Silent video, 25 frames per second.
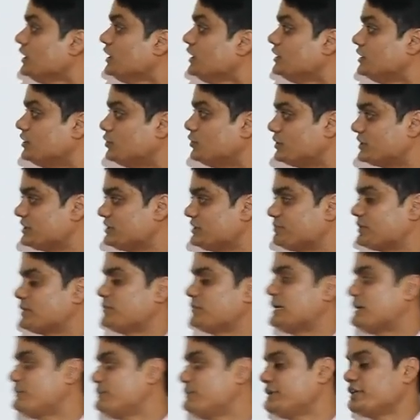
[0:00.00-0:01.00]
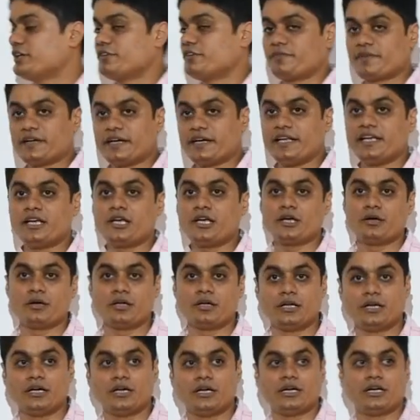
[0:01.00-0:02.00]
Now what is the probability of getting
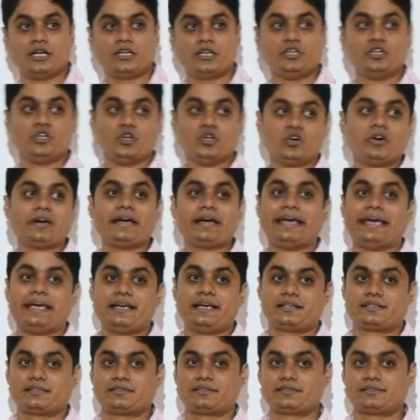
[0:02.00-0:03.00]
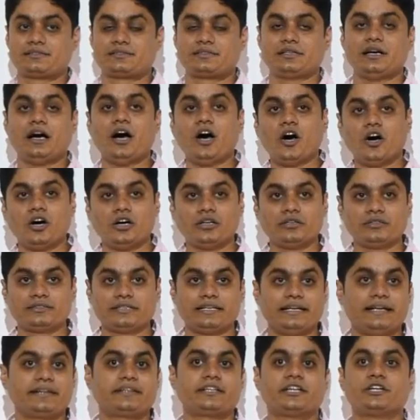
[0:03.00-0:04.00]
no ace on
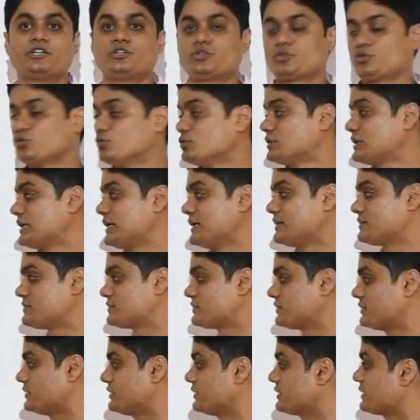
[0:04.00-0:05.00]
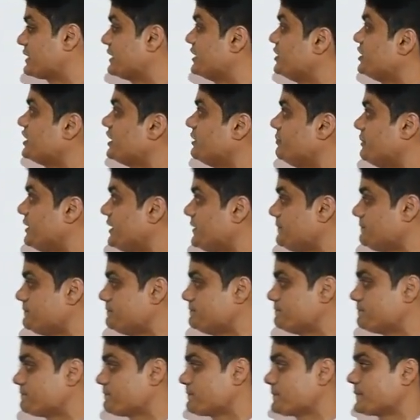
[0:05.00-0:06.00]
selected 2 cards? Can you tell me?
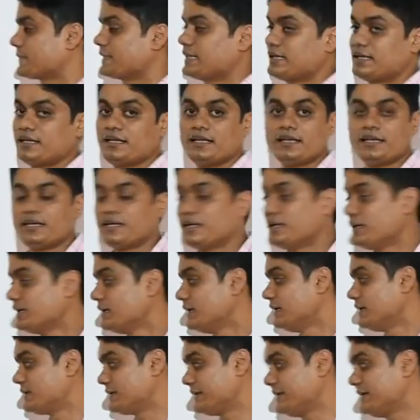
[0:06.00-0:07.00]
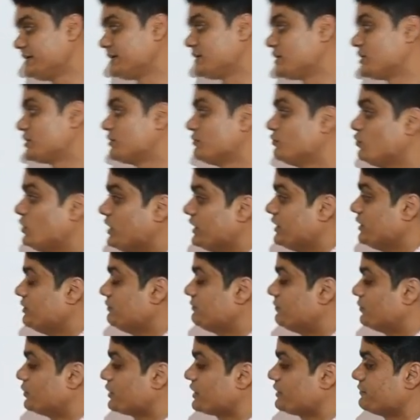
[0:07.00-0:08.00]
Huh, right,
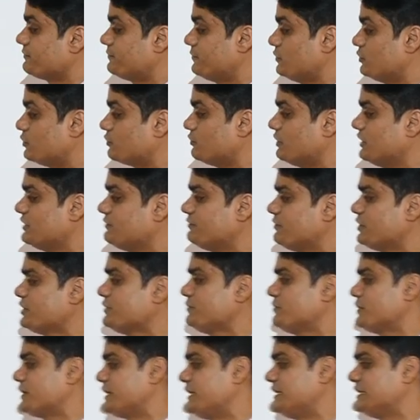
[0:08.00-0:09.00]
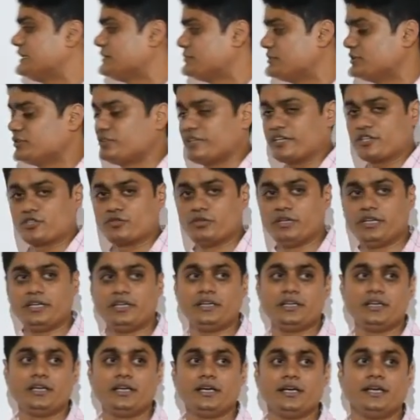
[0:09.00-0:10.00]
144 elinda bantu
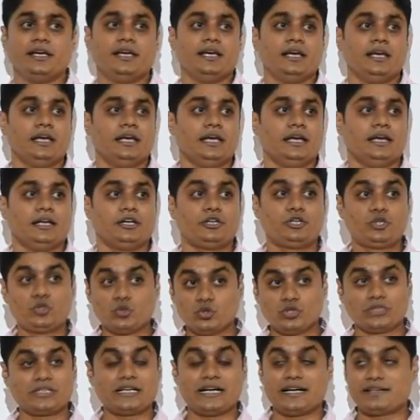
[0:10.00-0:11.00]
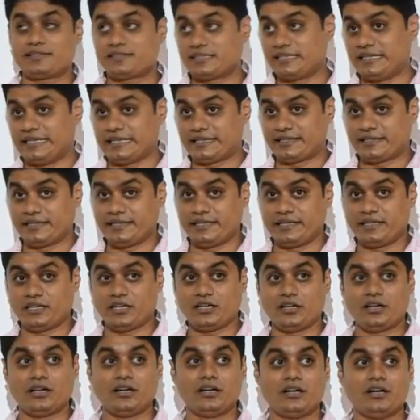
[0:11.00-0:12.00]
actually. 2 cards selected,
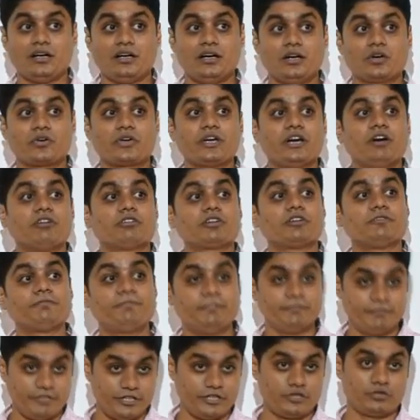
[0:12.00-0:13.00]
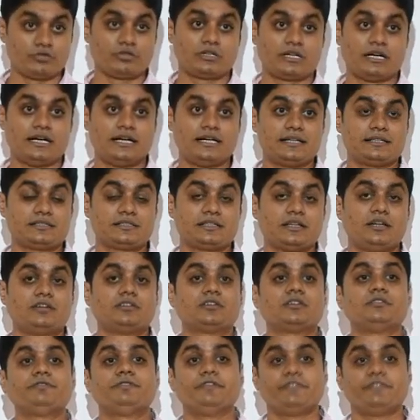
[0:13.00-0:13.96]
okay, out of 52 cards 4